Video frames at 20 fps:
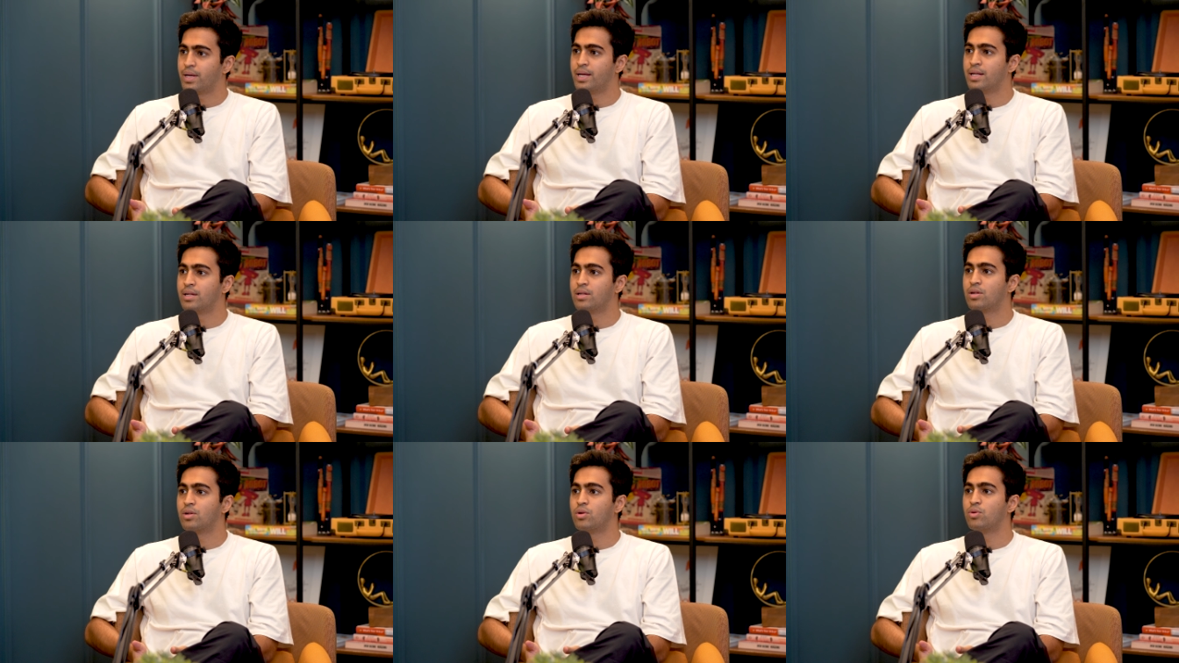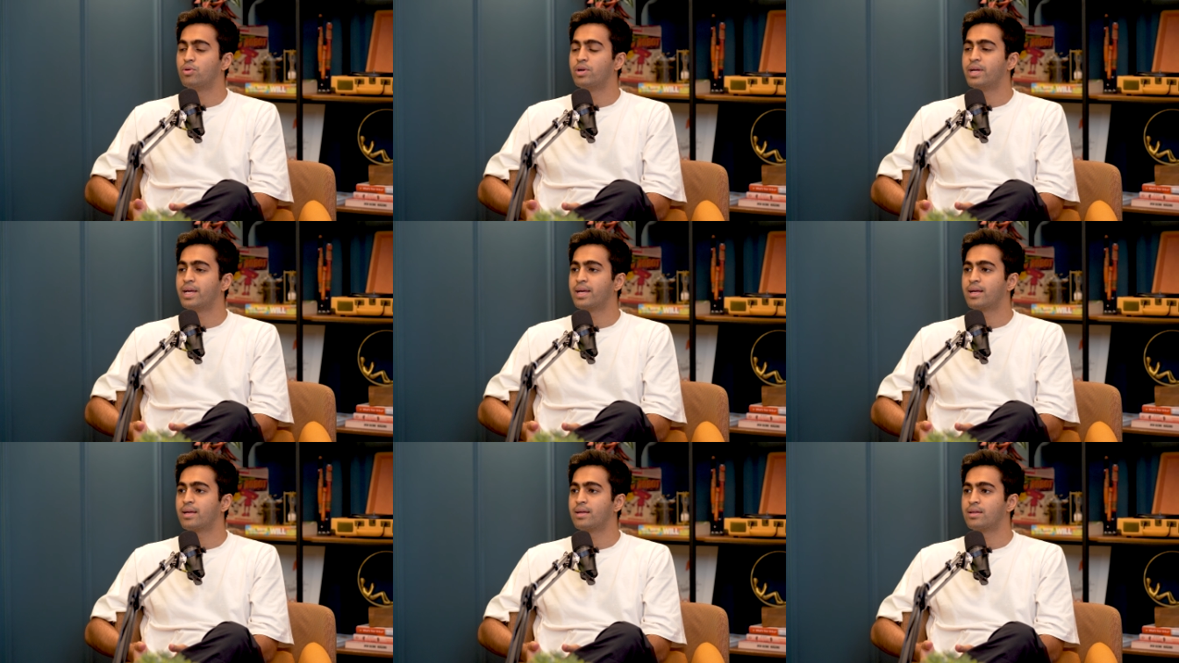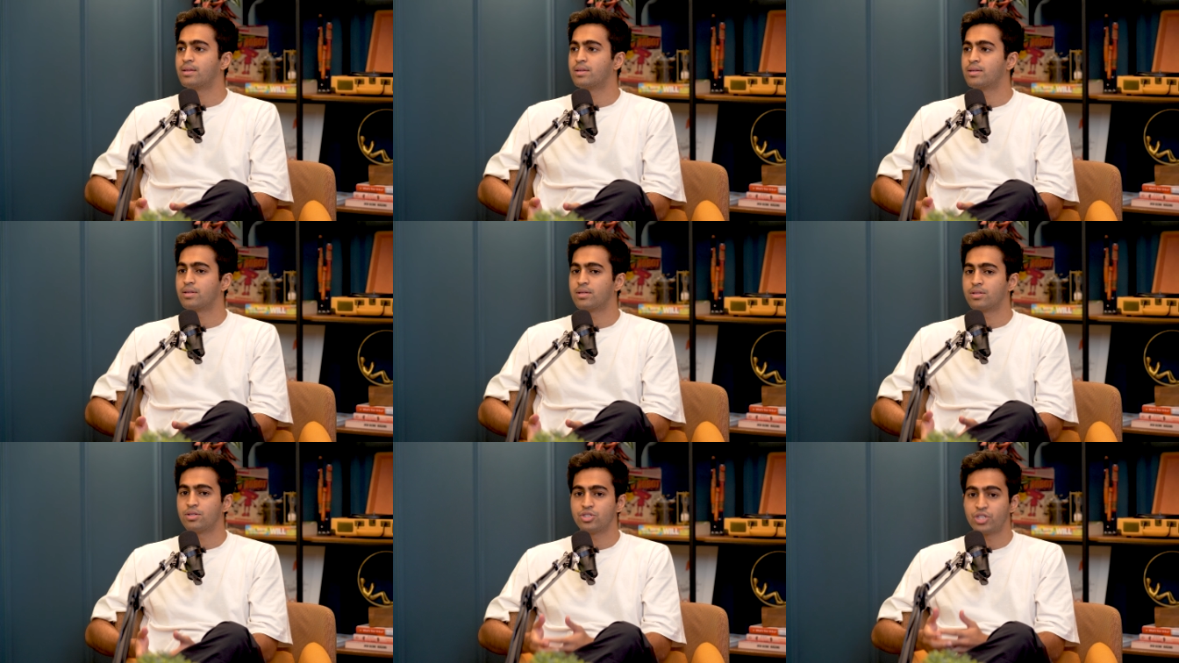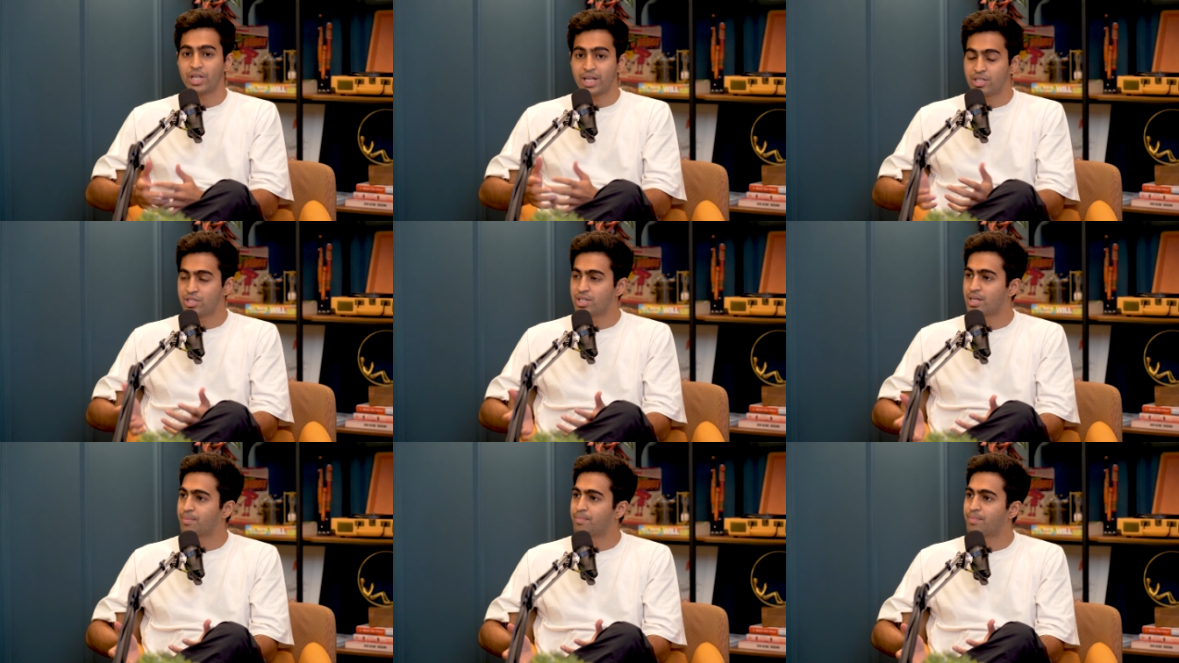including
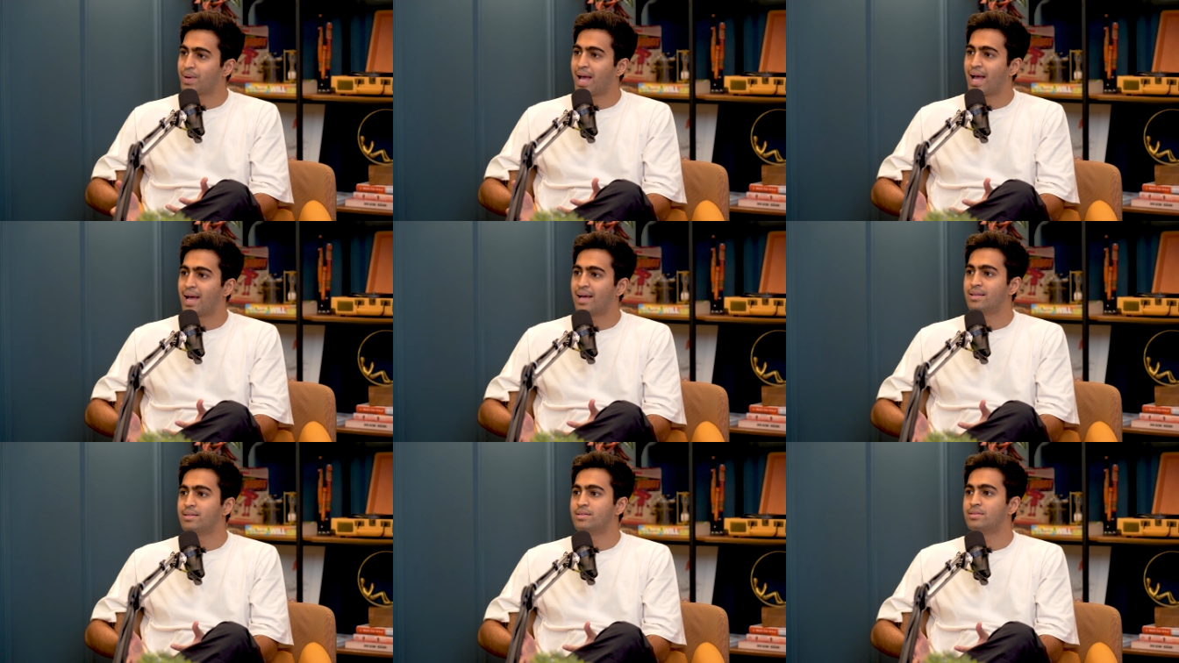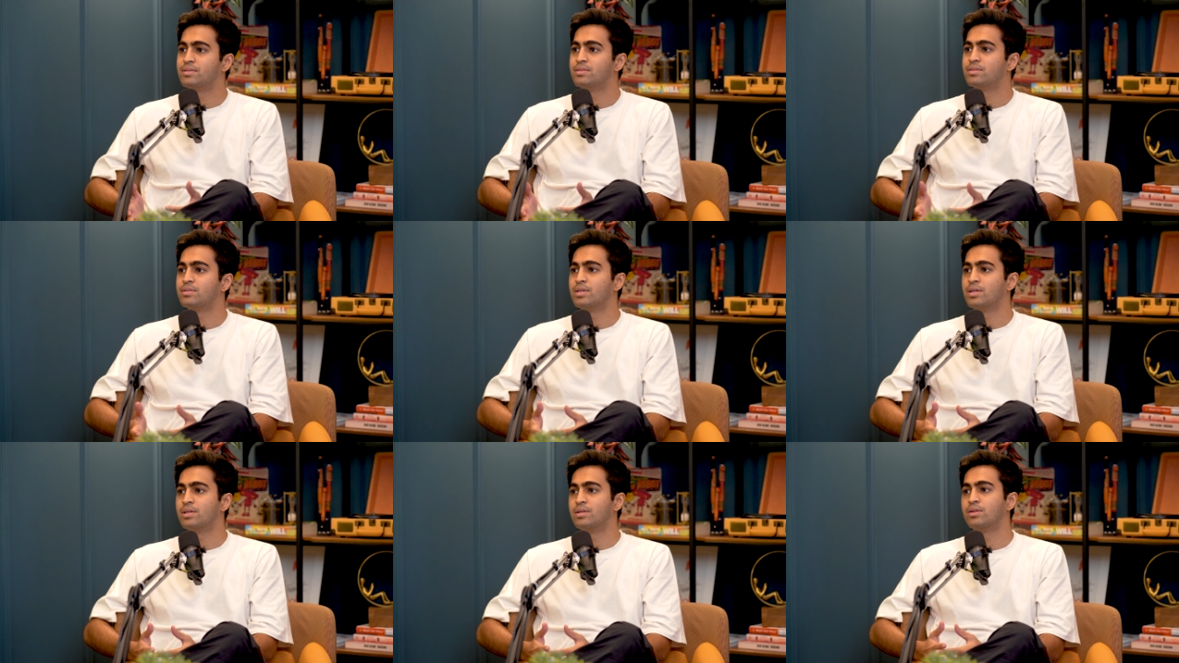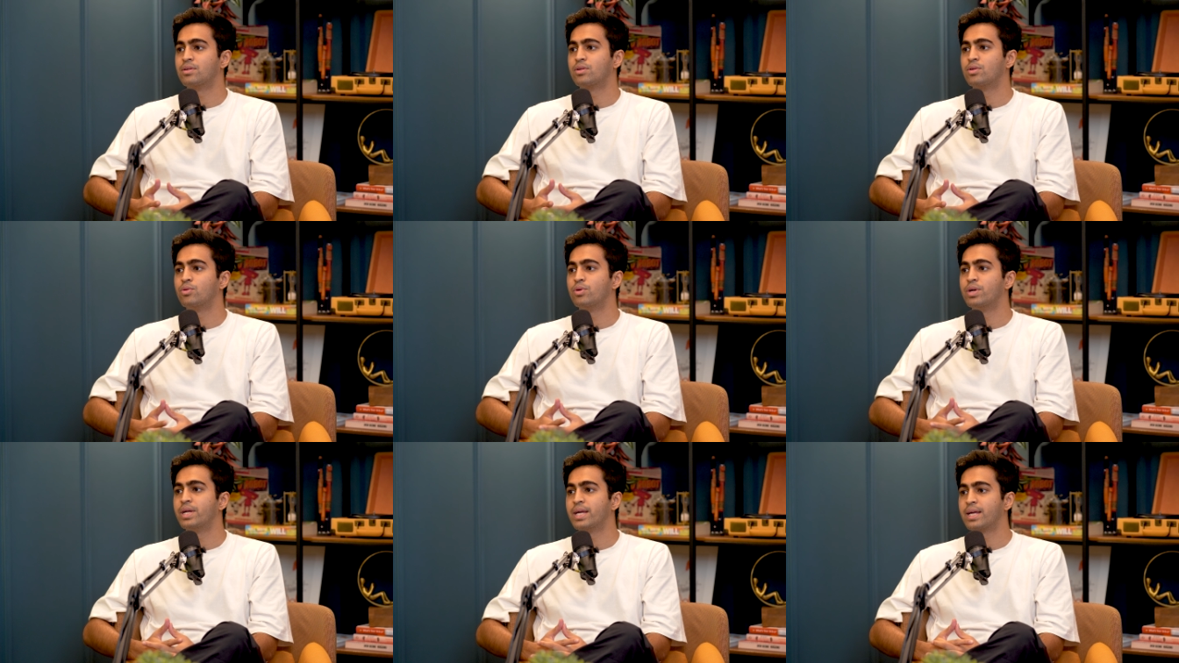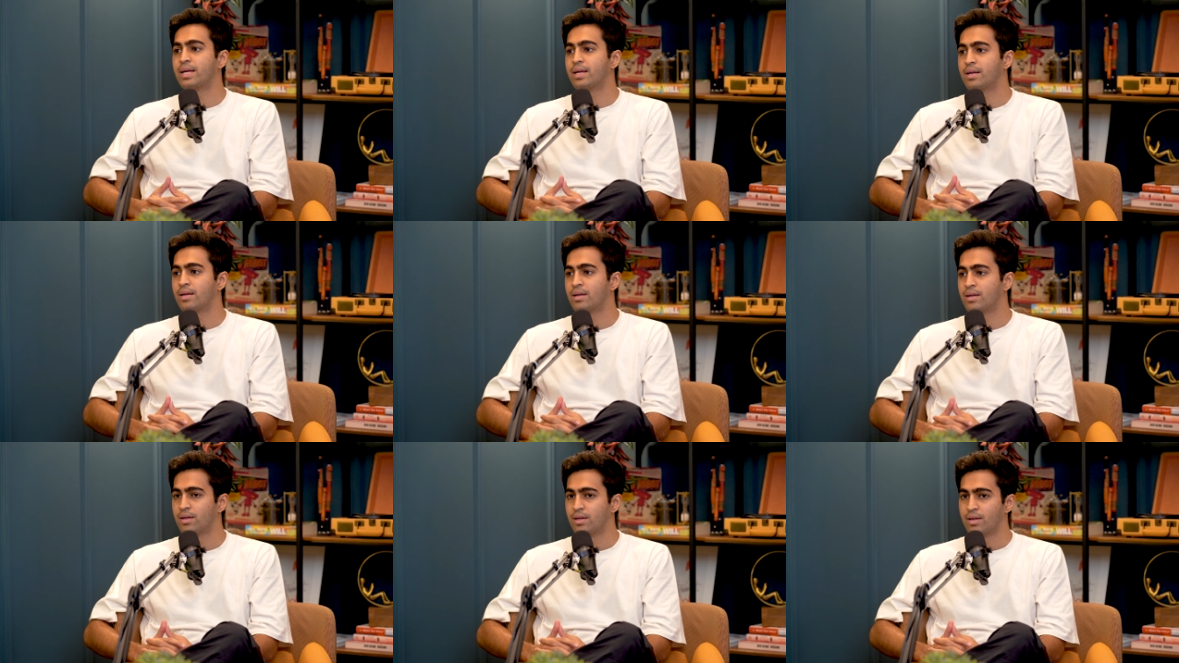changing plans,
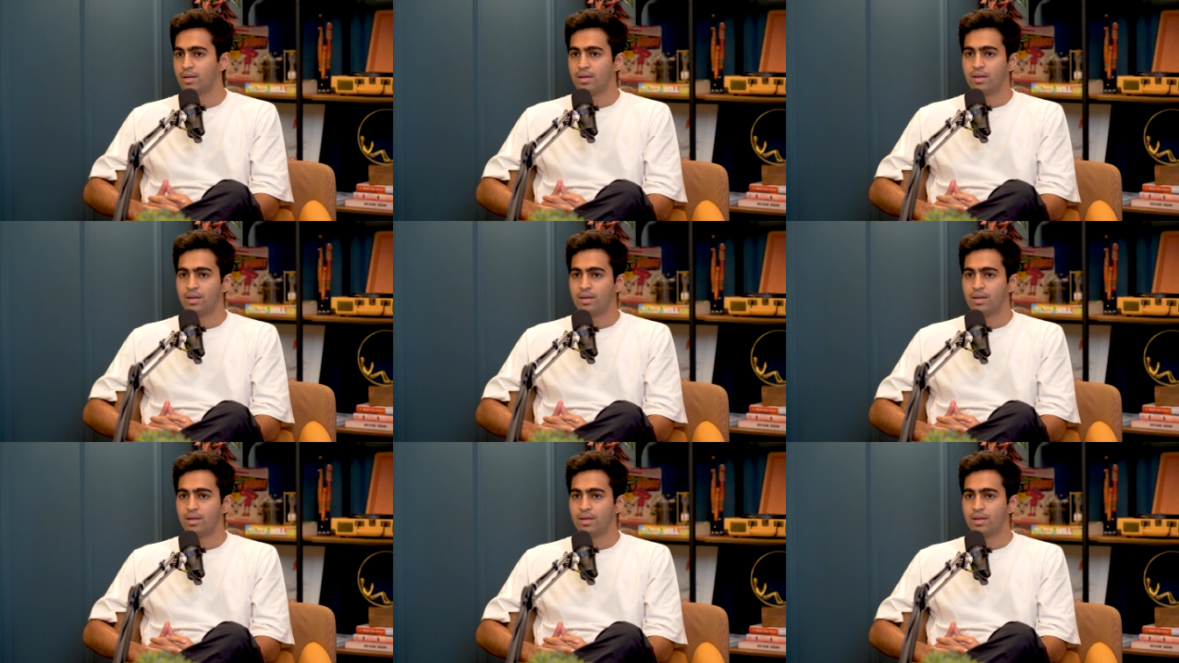including,